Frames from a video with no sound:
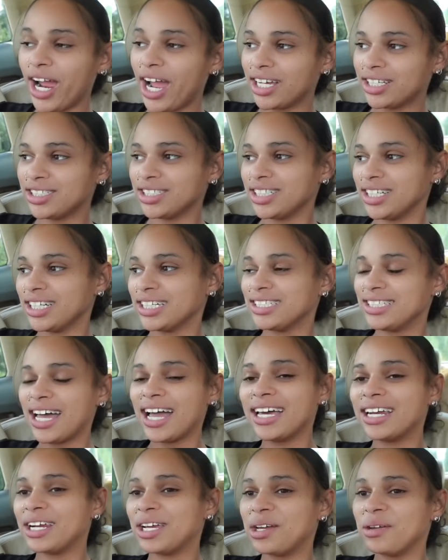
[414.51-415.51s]
actually
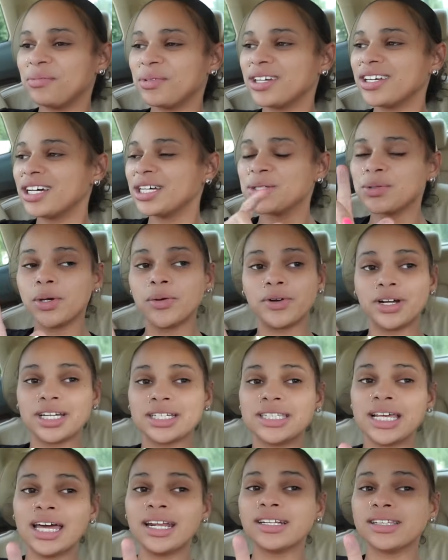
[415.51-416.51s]
excited because we were
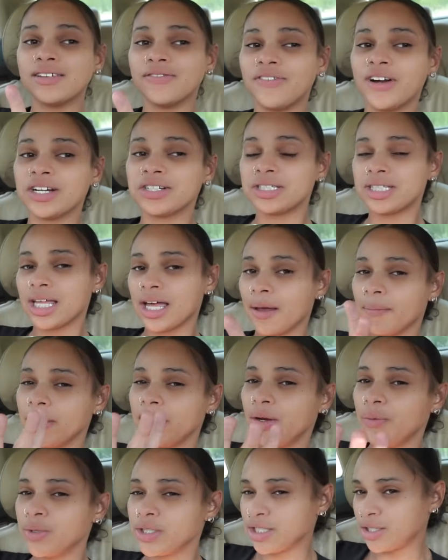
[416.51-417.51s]
excited the first time
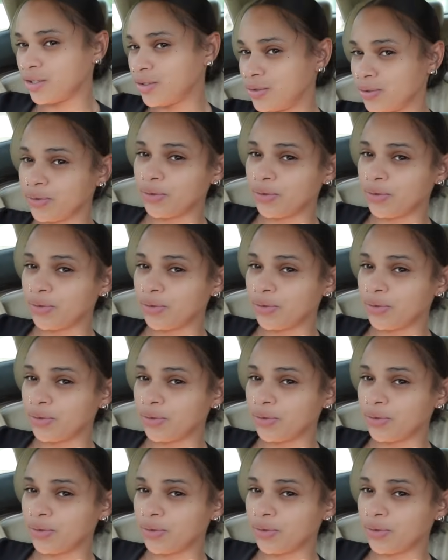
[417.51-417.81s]
and it was cool.